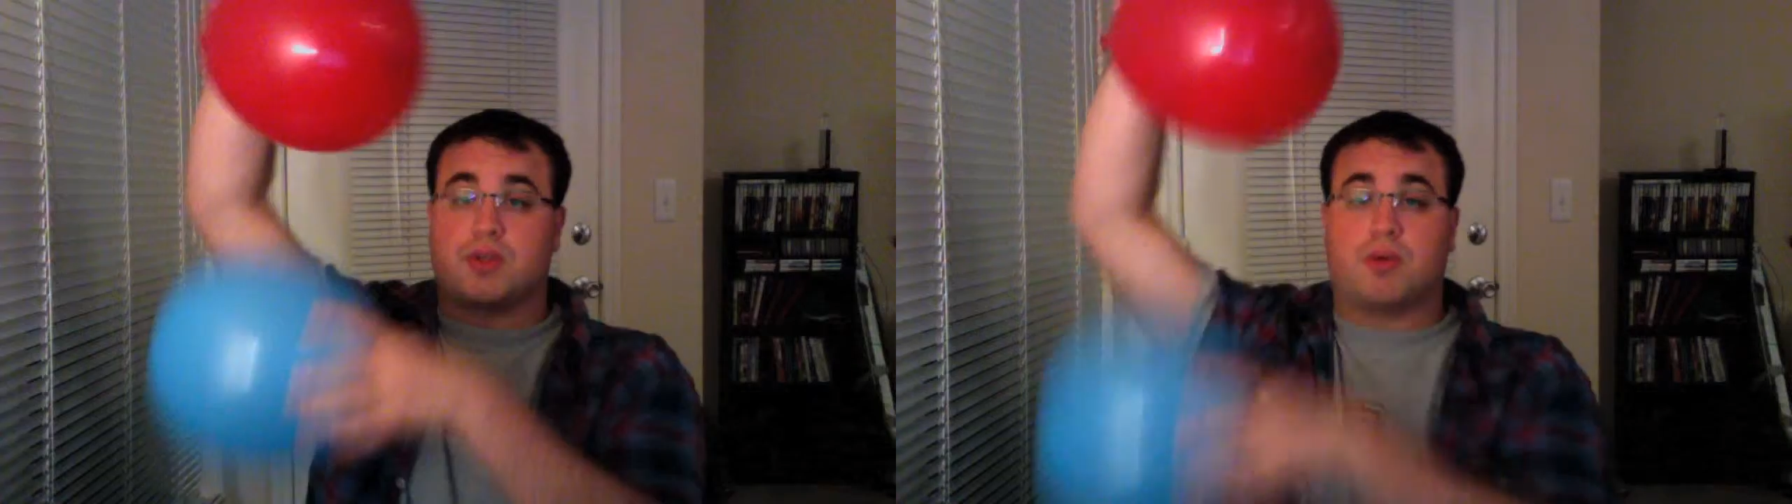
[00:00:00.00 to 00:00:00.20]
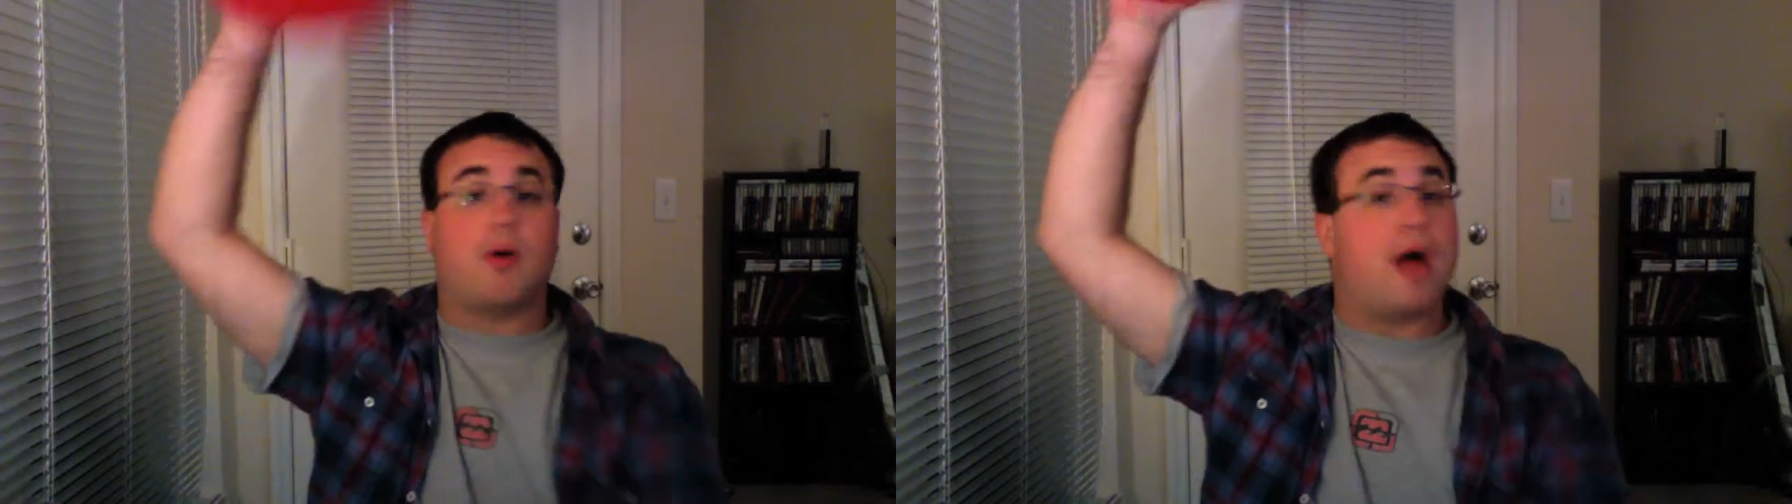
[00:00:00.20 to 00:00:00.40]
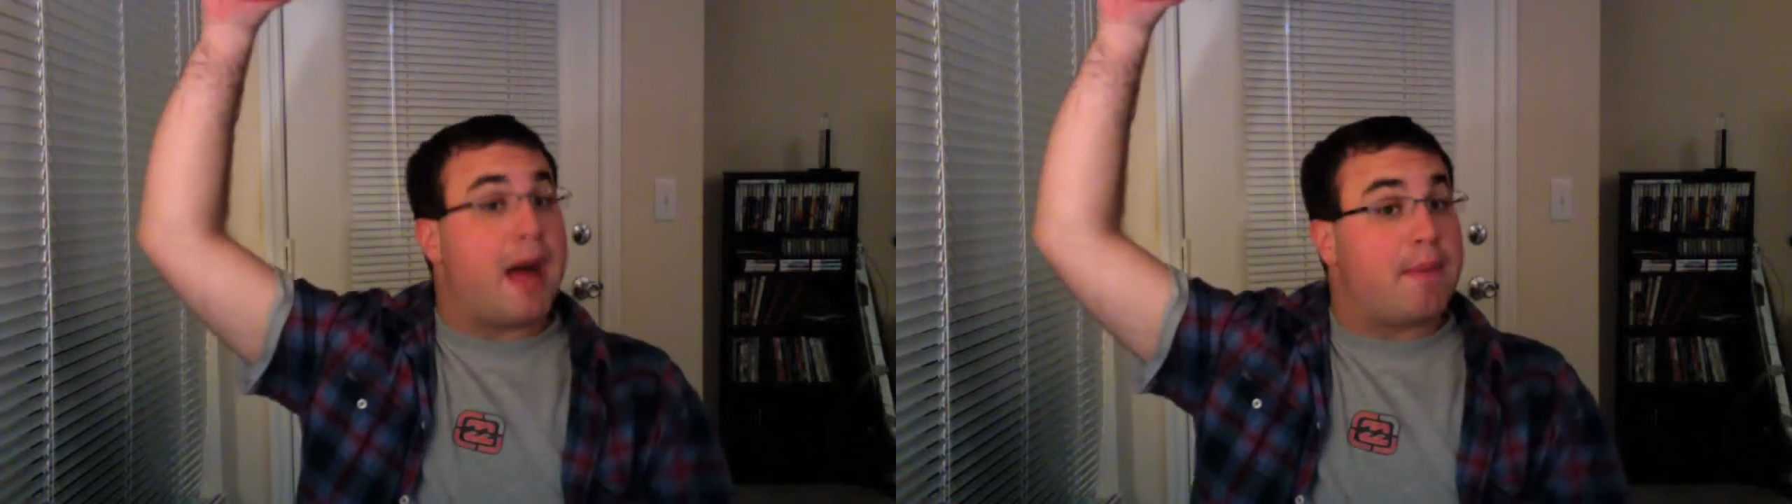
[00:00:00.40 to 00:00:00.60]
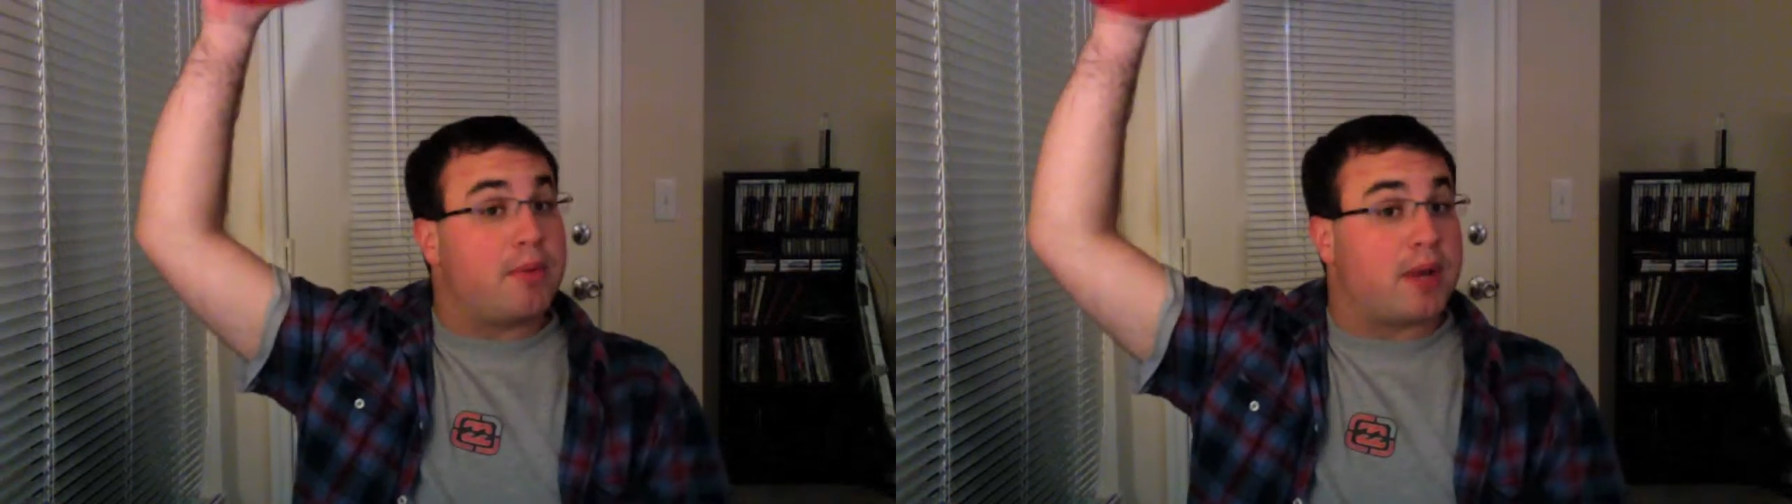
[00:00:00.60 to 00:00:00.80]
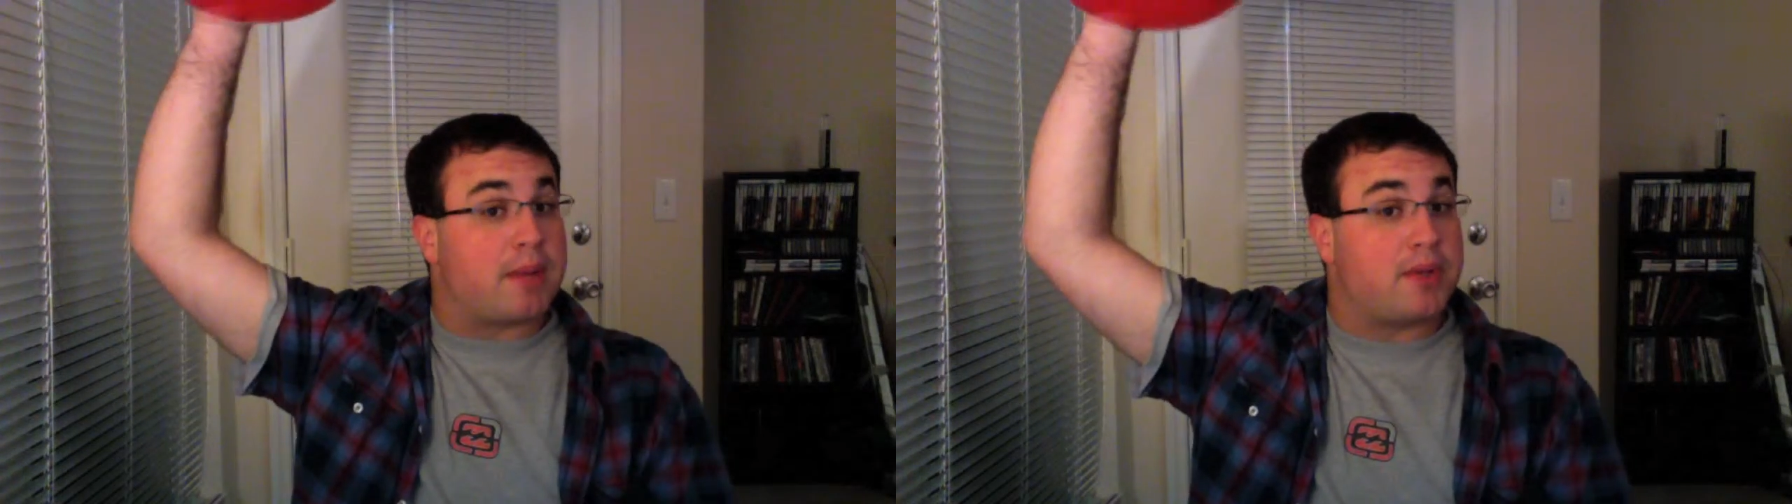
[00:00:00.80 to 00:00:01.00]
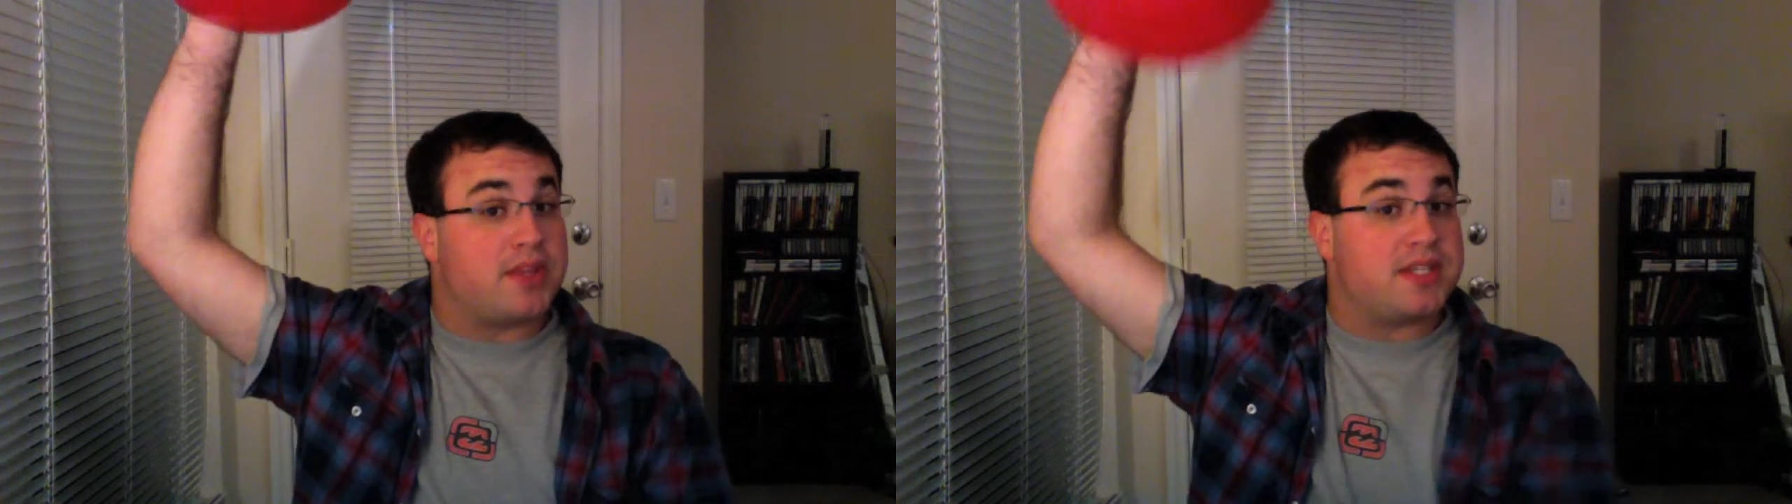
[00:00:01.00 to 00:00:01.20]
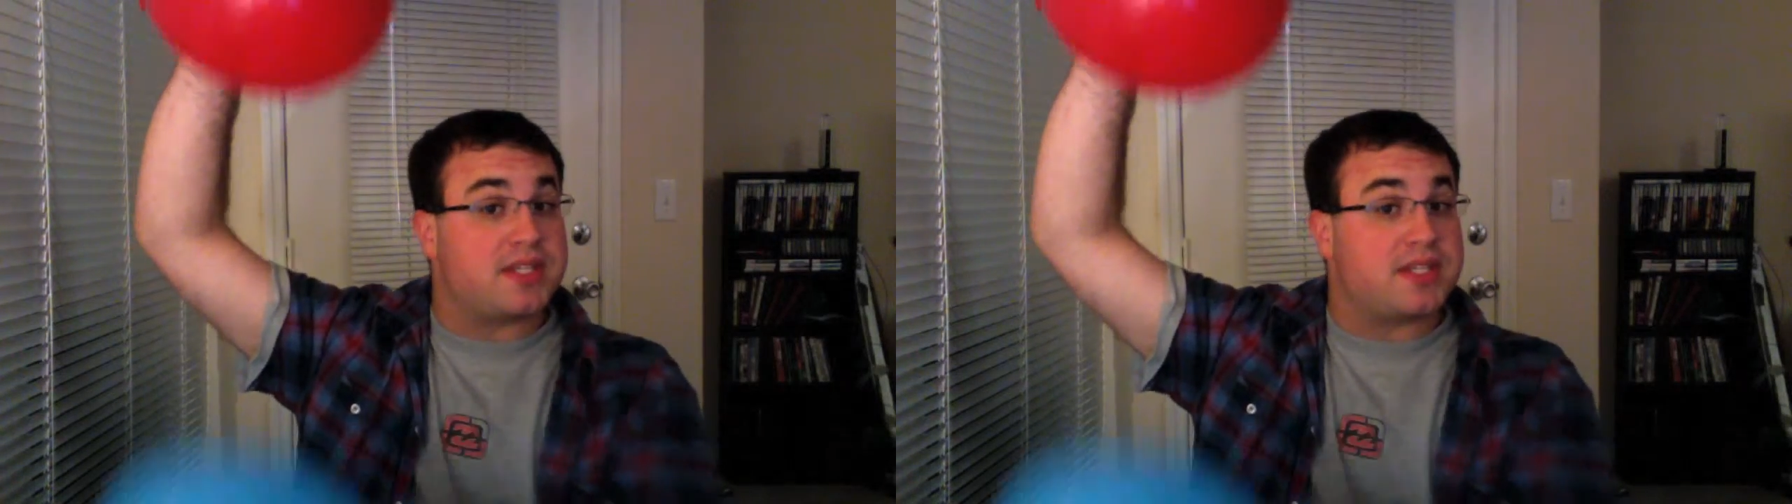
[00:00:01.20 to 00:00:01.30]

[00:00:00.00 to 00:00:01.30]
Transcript: What will happen when I put these